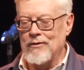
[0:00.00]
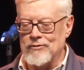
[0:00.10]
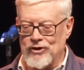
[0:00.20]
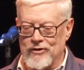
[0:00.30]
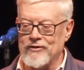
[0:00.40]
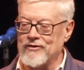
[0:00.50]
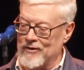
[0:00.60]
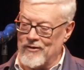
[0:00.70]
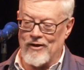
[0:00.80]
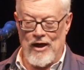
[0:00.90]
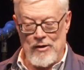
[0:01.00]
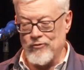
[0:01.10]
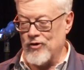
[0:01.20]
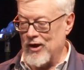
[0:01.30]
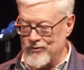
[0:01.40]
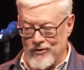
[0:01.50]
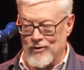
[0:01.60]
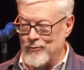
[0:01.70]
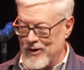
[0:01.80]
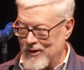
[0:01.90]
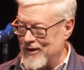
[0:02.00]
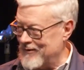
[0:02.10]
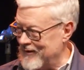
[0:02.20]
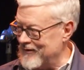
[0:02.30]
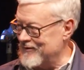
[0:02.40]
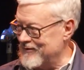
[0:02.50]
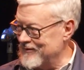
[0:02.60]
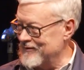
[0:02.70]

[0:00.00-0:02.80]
Jesus said the kingdom of God's going to be like this.